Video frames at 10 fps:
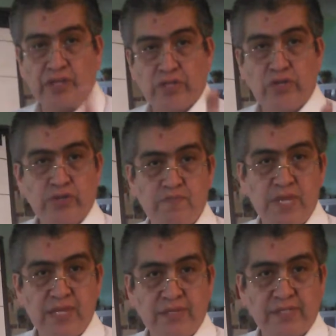Acute
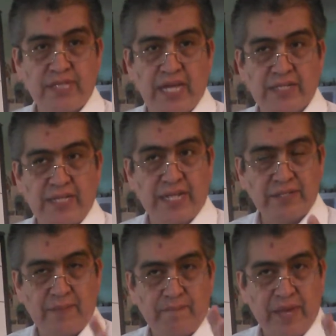means that
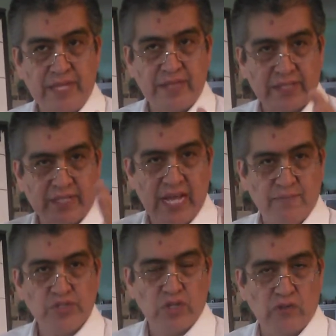there's a pain that
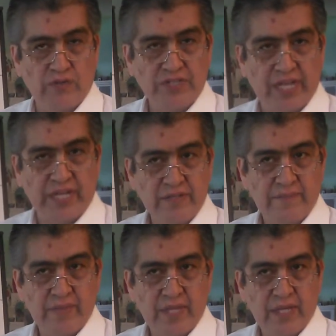comes all of a sudden,
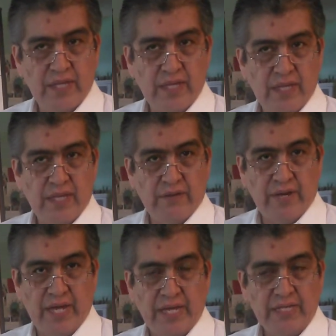
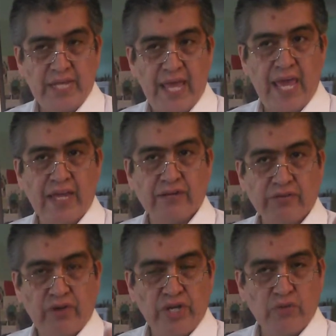right? And
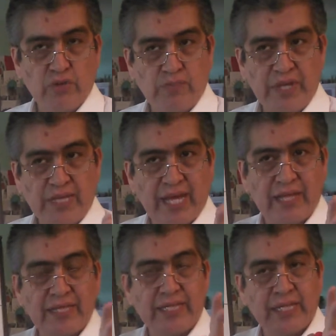chronic would be
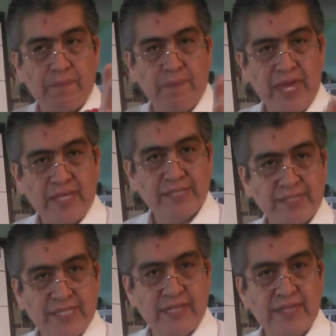that the pain is
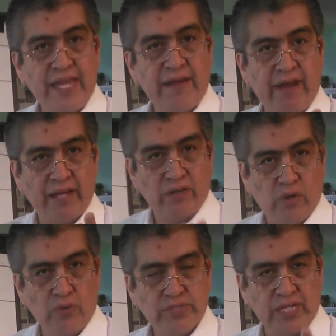still there and
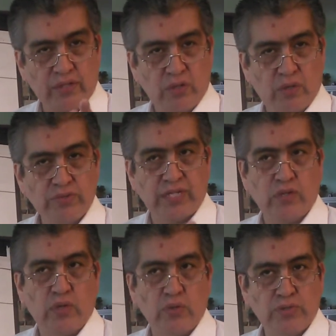goes and goes and
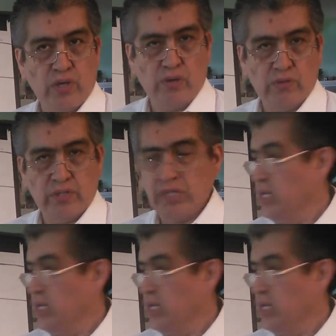goes on.